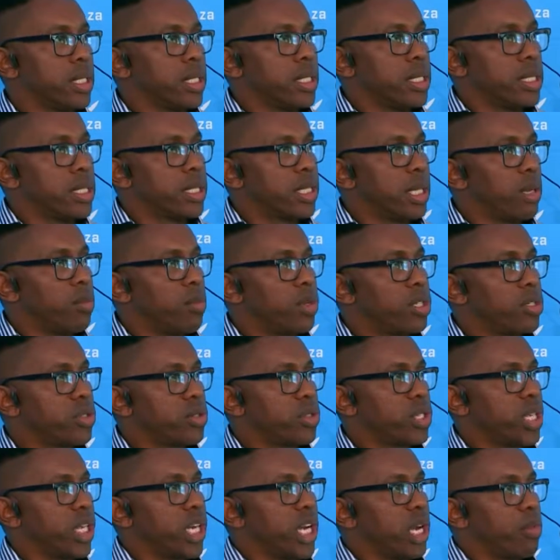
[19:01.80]
someone
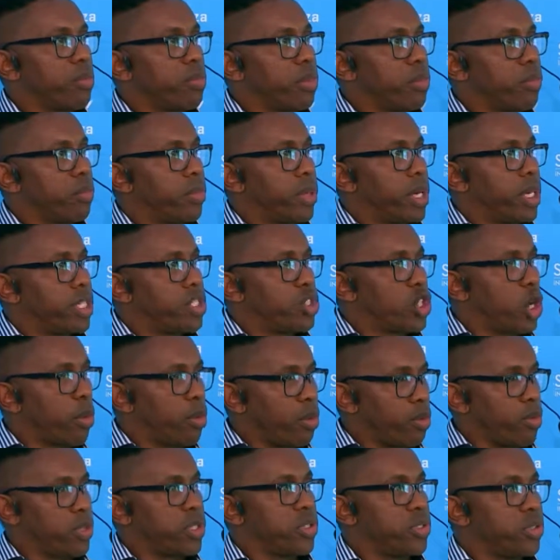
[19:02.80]
to take up a
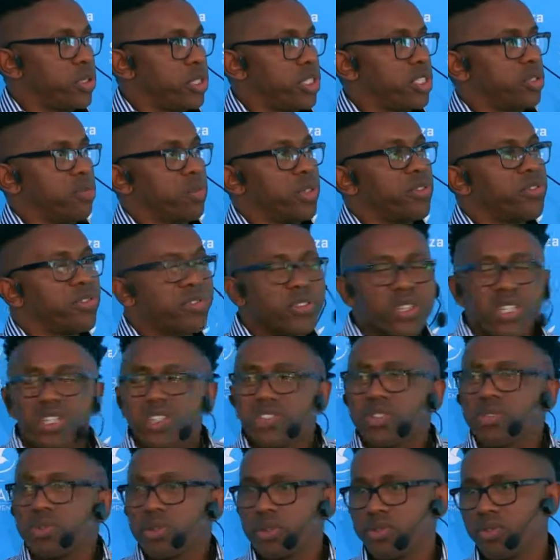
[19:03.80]
job opportunity, we
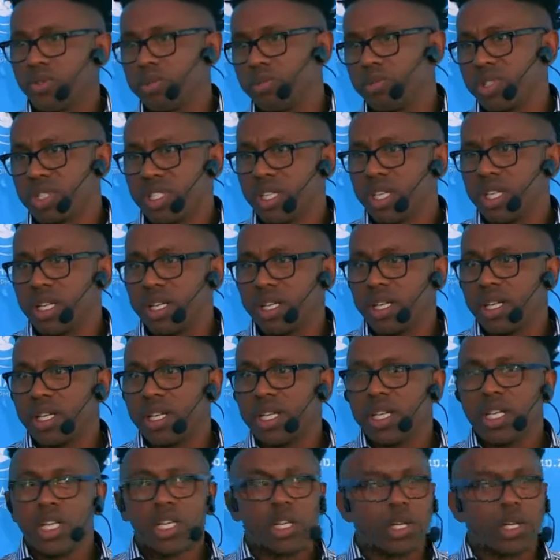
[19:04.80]
first source from this area.